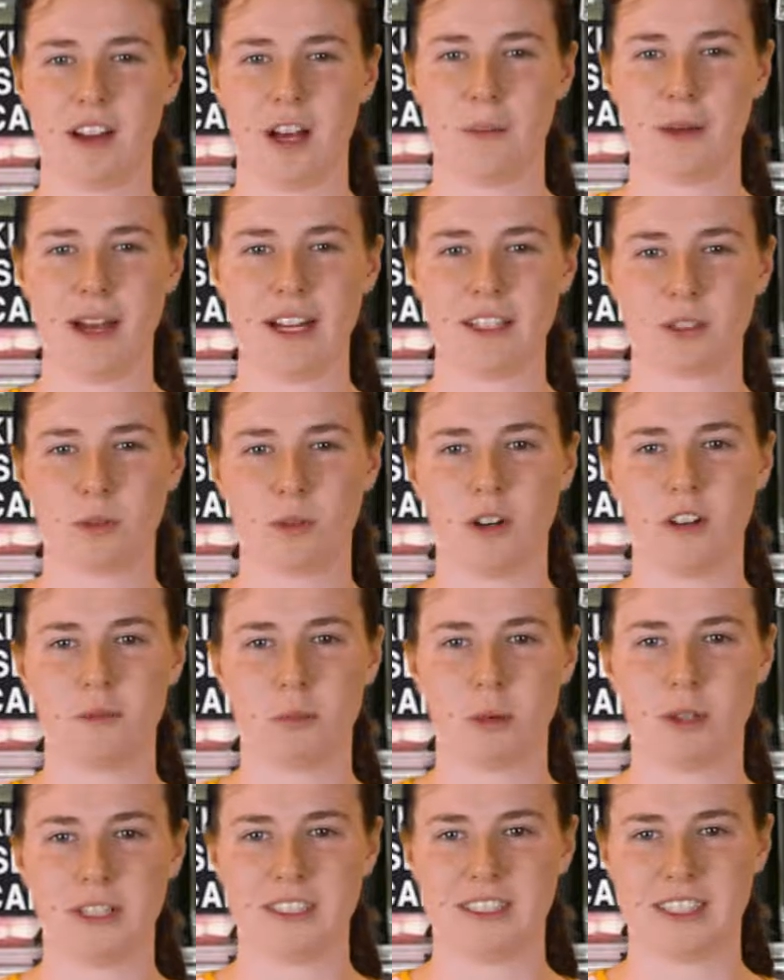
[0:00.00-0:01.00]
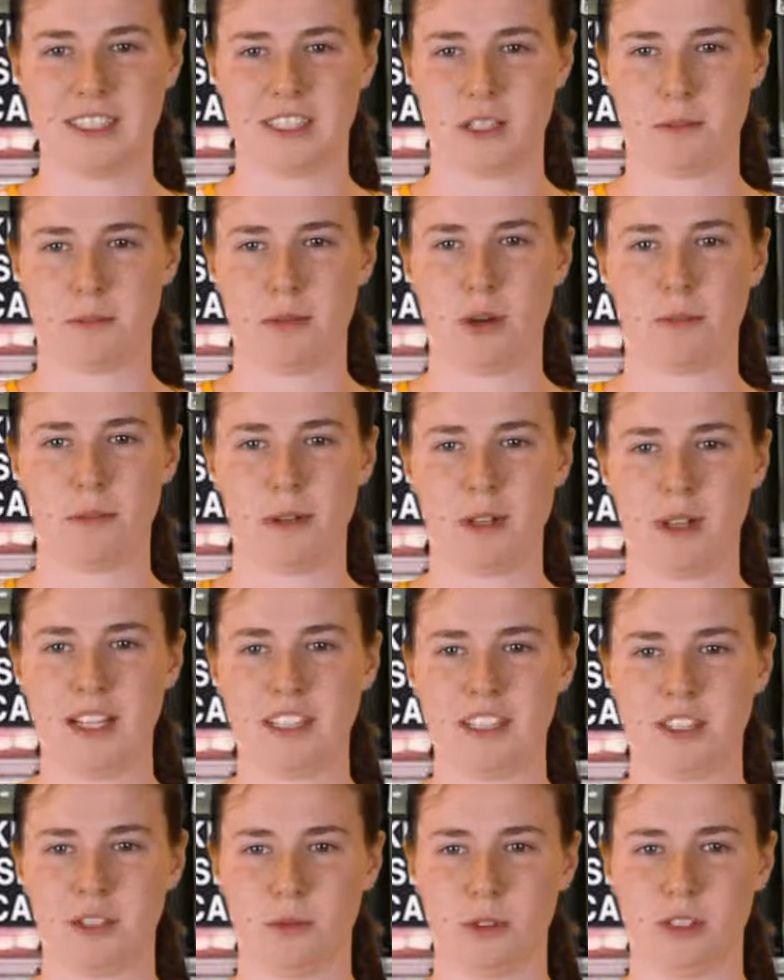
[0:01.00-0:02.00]
about 12.6% of the
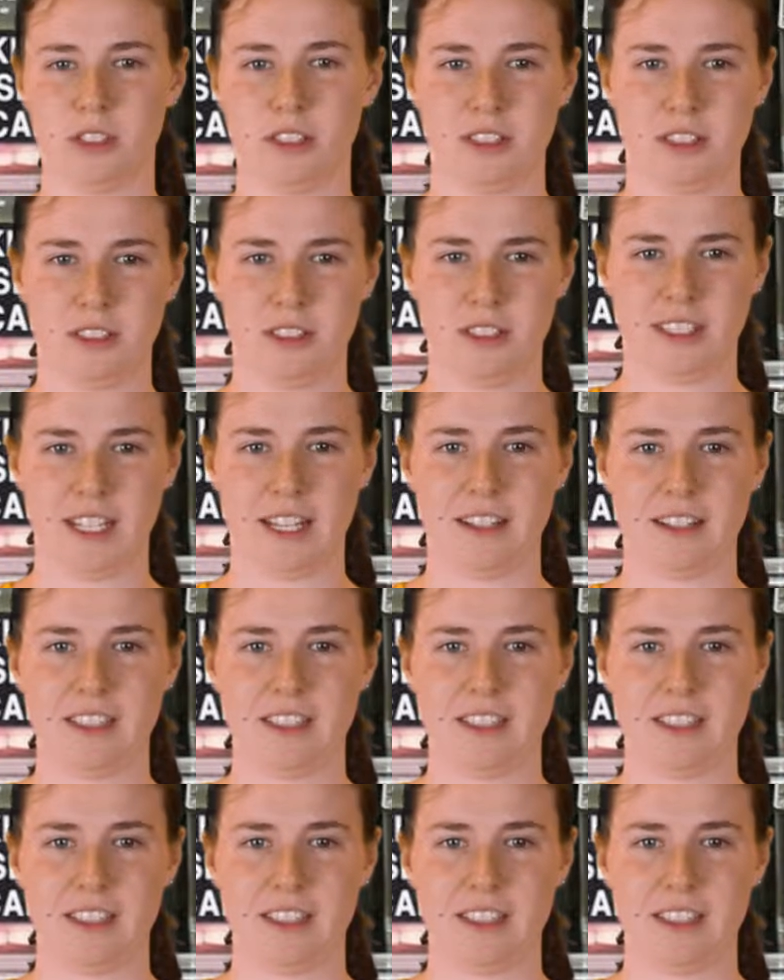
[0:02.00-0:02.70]
population was daily